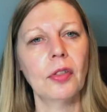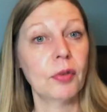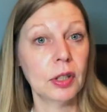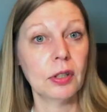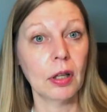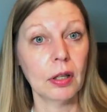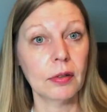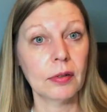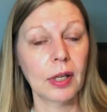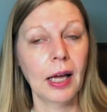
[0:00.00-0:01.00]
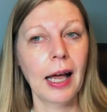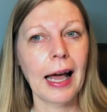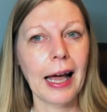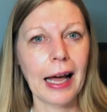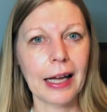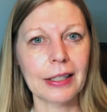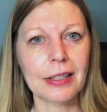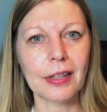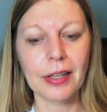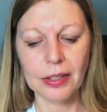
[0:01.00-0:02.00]
$3,
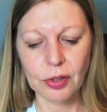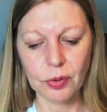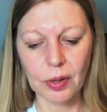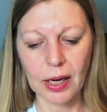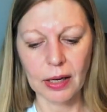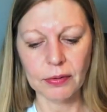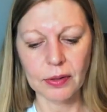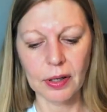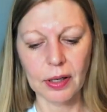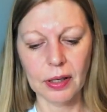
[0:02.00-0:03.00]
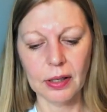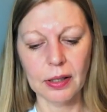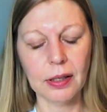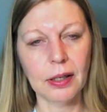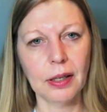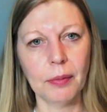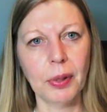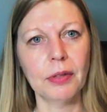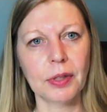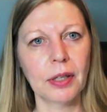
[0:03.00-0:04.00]
and they do have a
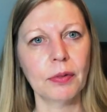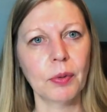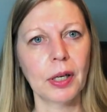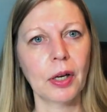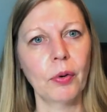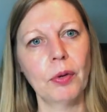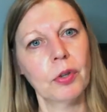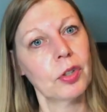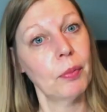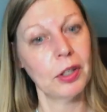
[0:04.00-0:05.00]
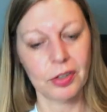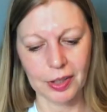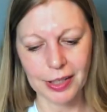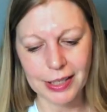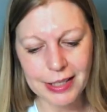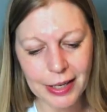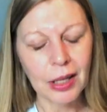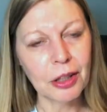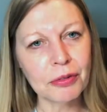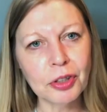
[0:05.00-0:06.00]
bit of a giveaway going, which I'll mention
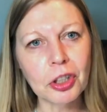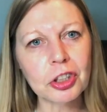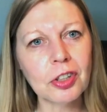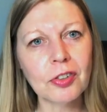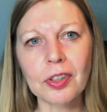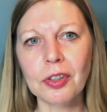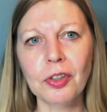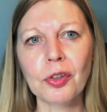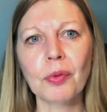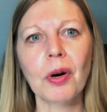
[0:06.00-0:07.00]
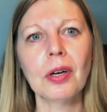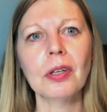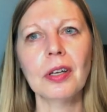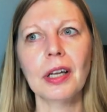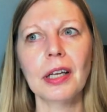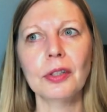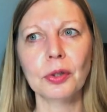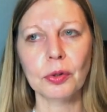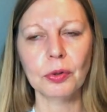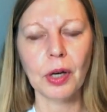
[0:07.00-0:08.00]
later. Love Notions are another one. They
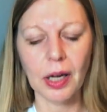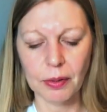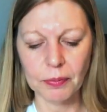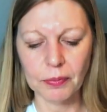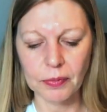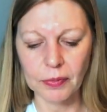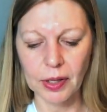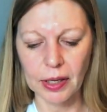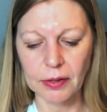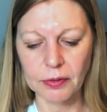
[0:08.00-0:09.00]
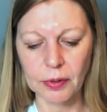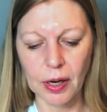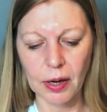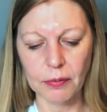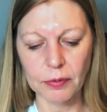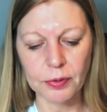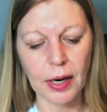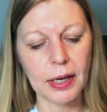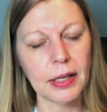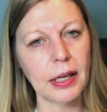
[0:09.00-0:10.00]
do their
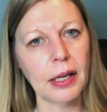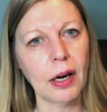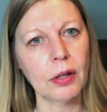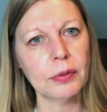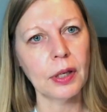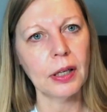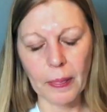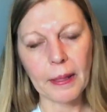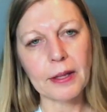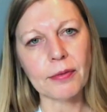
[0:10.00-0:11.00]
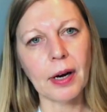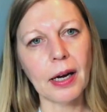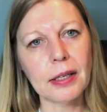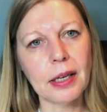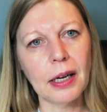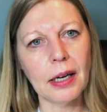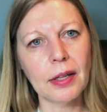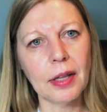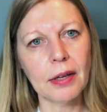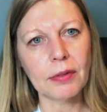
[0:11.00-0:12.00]
Friday offer. This
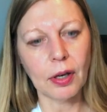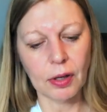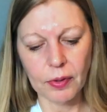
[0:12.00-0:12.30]
Friday they've got